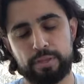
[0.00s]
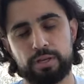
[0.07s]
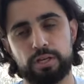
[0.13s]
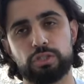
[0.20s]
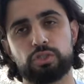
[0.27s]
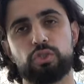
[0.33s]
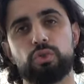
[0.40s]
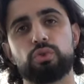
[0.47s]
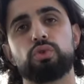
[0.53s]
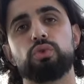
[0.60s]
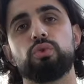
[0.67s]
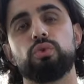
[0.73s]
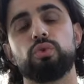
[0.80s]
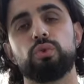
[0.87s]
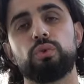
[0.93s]
is due
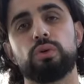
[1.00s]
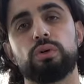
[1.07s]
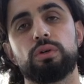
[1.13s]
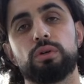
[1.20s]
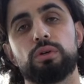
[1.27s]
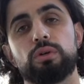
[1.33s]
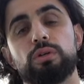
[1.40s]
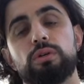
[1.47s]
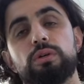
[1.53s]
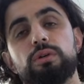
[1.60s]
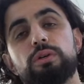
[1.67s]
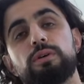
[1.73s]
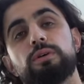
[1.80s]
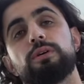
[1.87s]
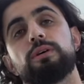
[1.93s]
to
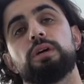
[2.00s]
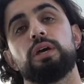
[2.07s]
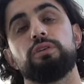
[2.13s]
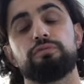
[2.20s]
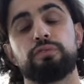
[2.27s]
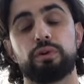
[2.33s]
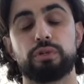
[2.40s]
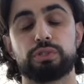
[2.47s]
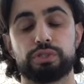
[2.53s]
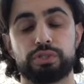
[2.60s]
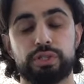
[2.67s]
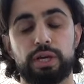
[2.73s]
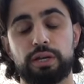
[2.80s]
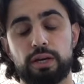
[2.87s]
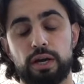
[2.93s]
a verse
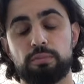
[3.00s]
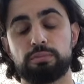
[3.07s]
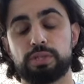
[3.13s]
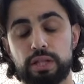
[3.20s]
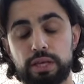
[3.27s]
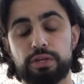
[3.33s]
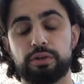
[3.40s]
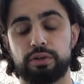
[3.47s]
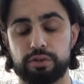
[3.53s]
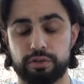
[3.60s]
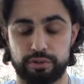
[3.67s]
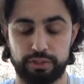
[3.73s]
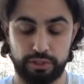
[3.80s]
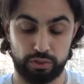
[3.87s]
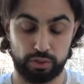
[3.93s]
that comes later
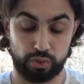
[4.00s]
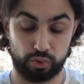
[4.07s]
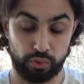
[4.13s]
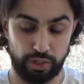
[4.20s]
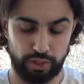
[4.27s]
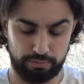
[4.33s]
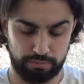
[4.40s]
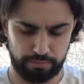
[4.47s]
in the surah.